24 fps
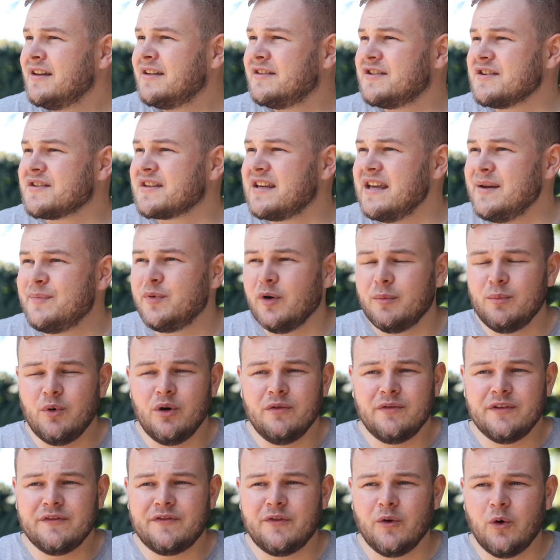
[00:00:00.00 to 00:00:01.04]
Just keep on
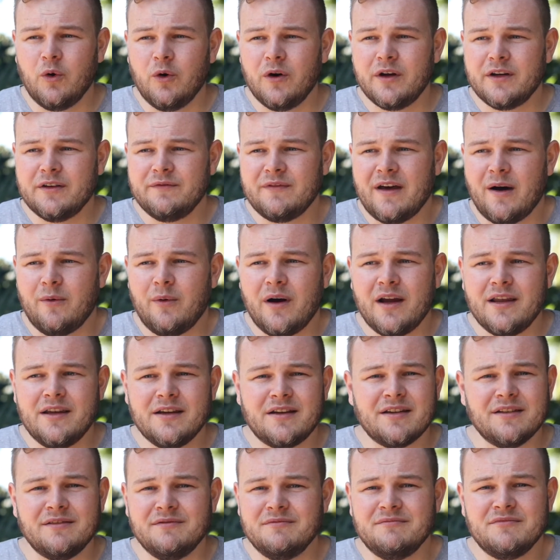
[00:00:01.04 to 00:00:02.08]
moving forward, and that way you
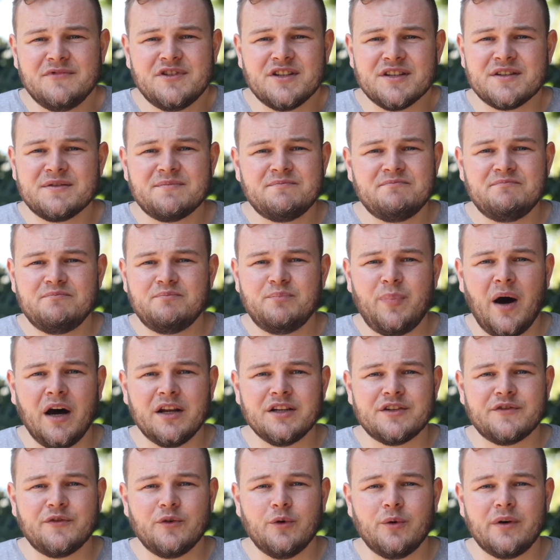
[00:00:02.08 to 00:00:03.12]
can just
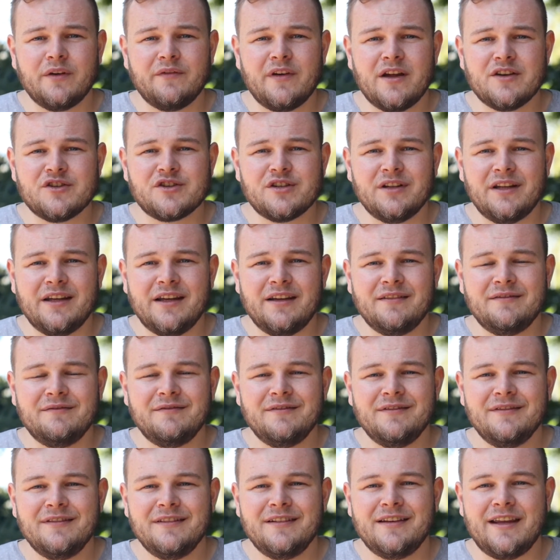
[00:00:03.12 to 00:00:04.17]
punch through it eventually and
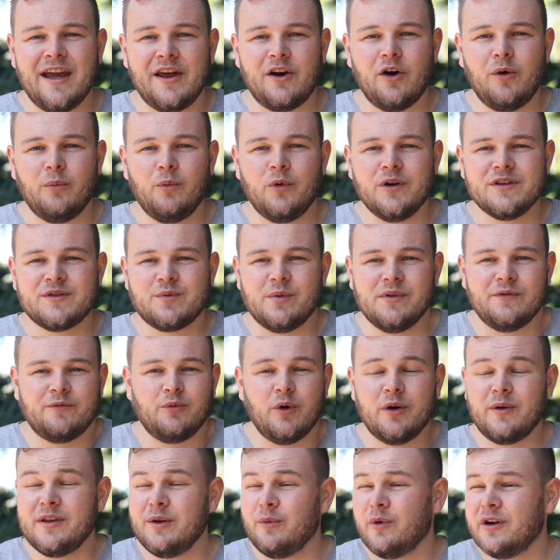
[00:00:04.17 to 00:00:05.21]
get onwards with
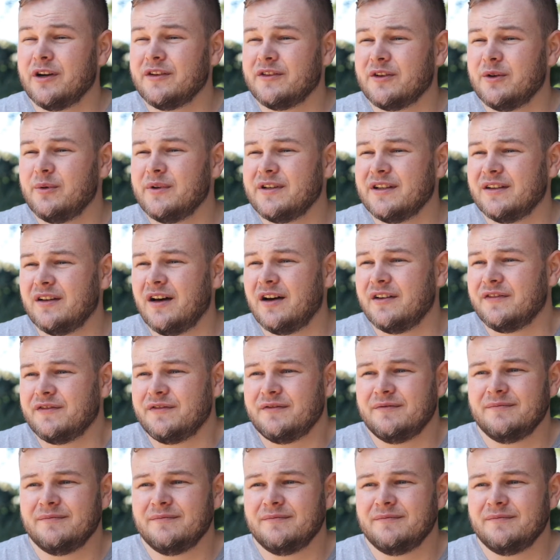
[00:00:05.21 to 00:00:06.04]
what you want to do in your life.